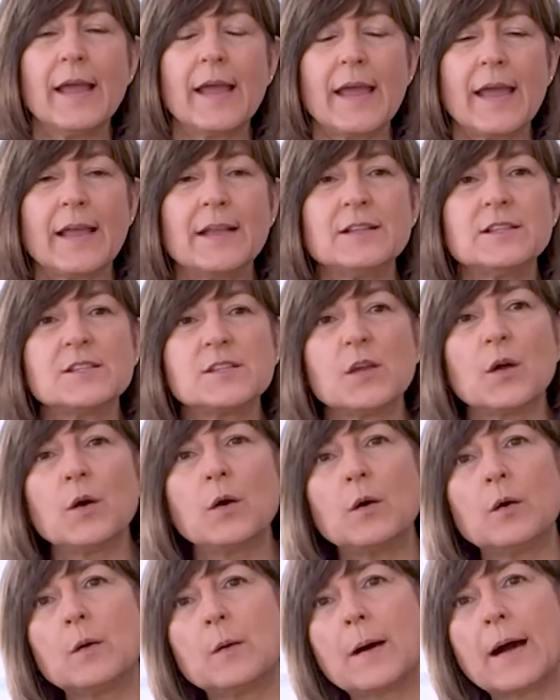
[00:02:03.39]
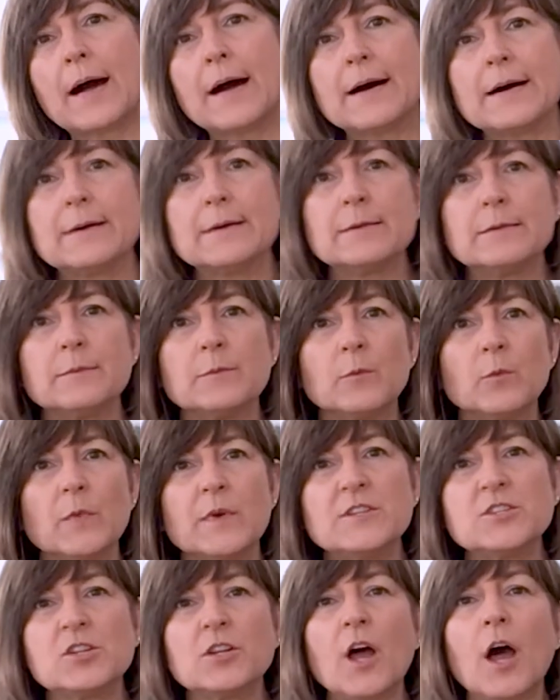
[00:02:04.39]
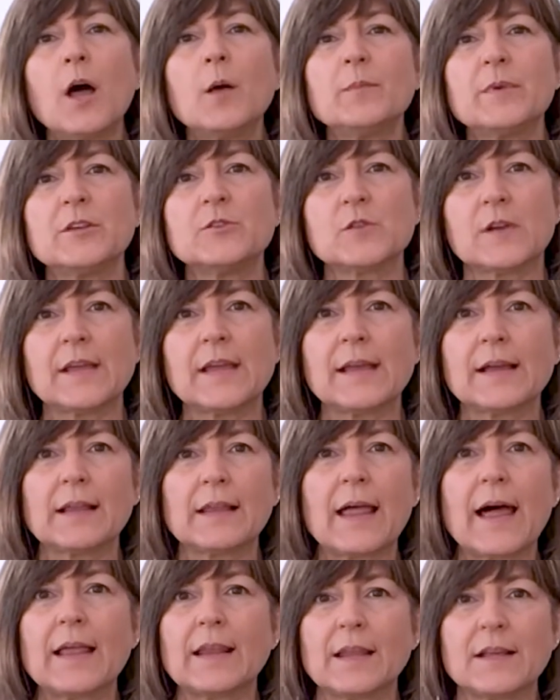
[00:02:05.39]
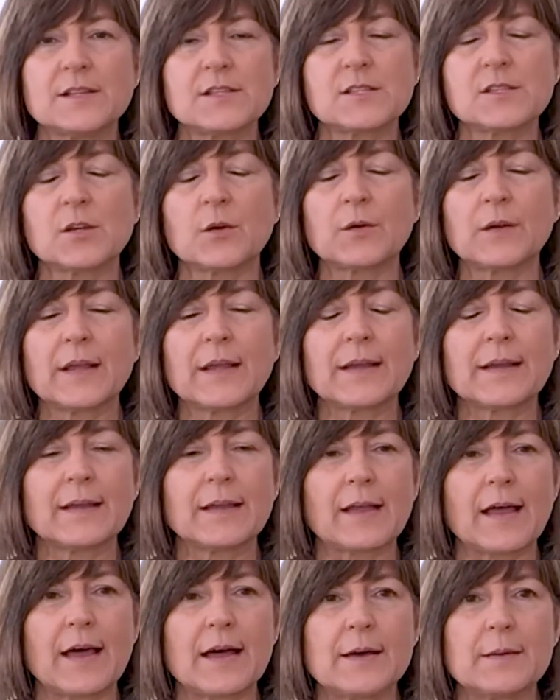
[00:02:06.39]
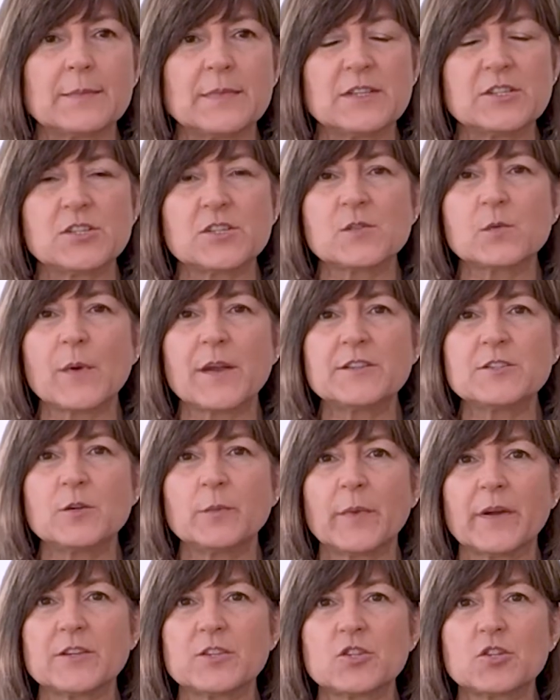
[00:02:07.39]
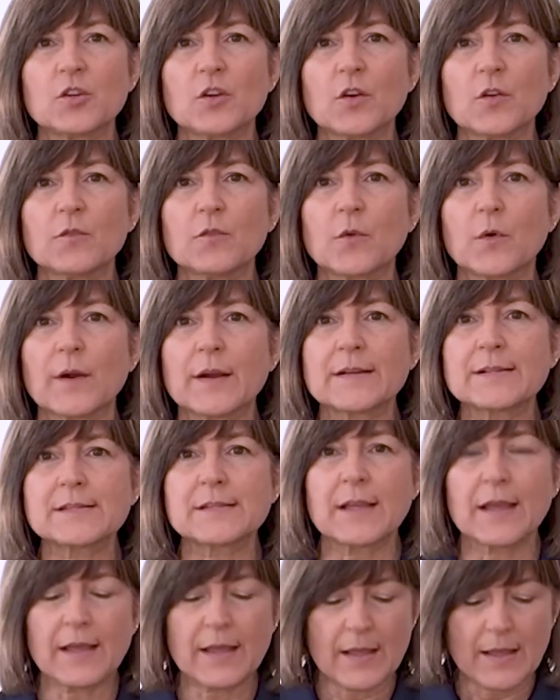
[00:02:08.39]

And so we should all be drinking a lot less soda. It's just way too much sugar for us.